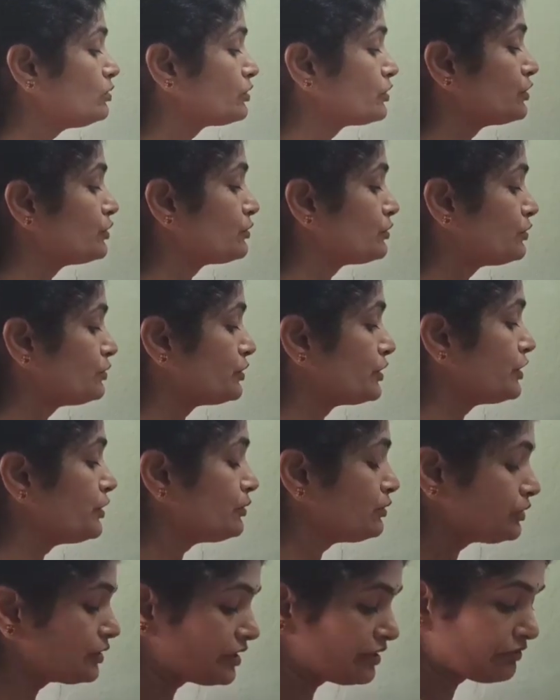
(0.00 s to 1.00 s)

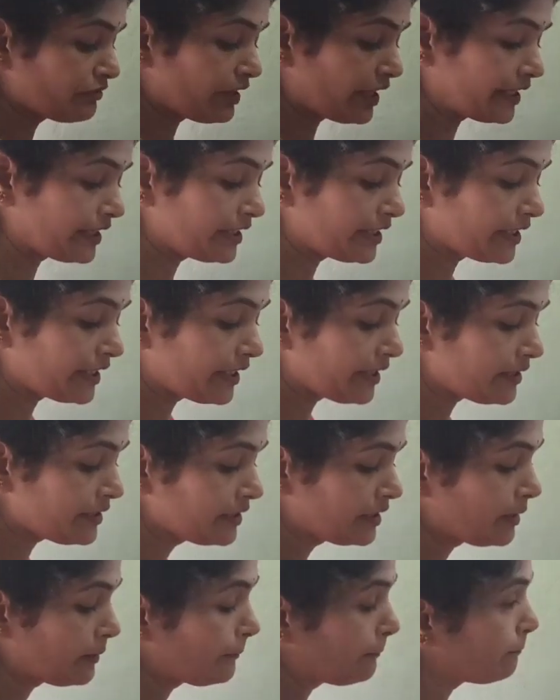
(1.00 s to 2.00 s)
you divide a
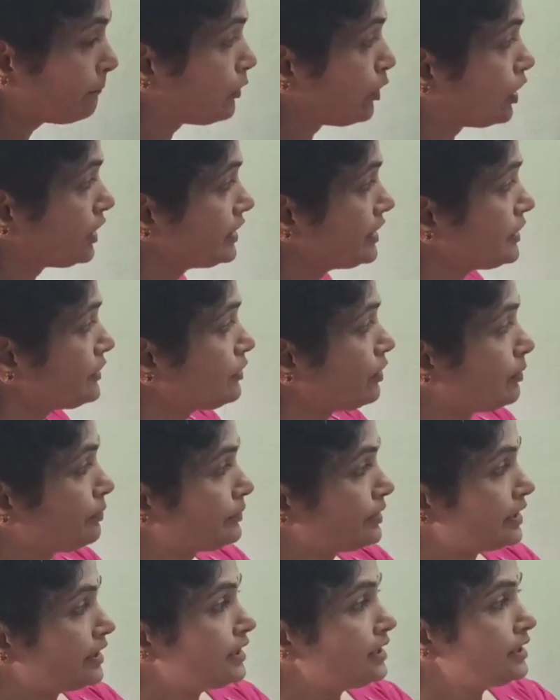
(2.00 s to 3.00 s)

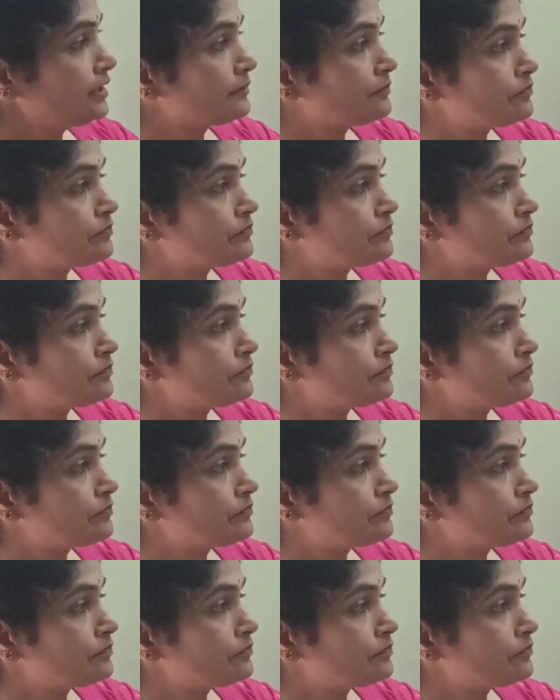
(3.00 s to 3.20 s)
polynomial